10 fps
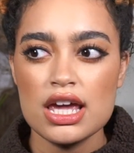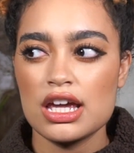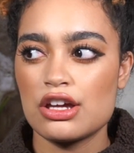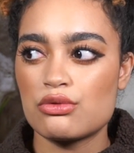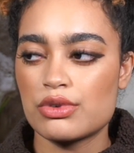
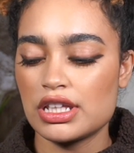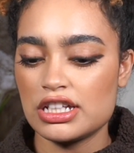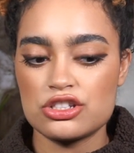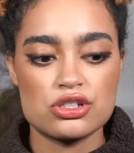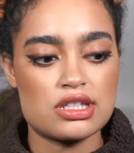It
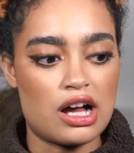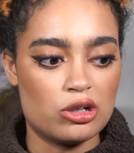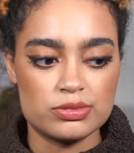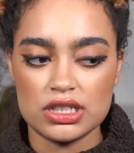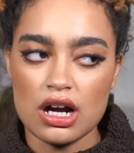really just
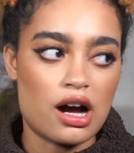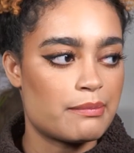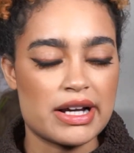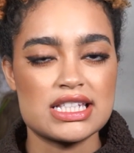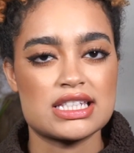helped
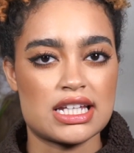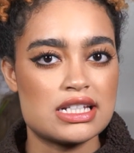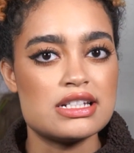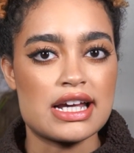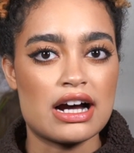calm my
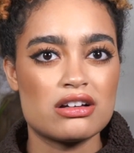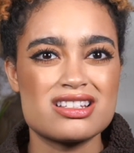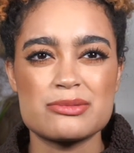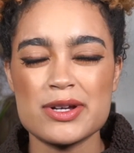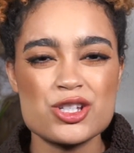skin down,
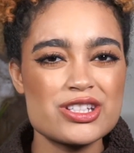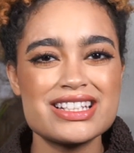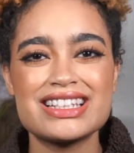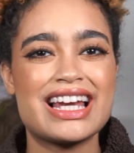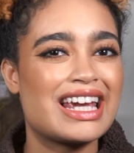
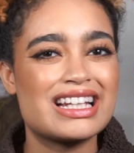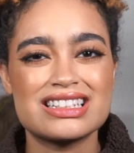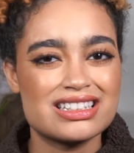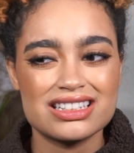especially like,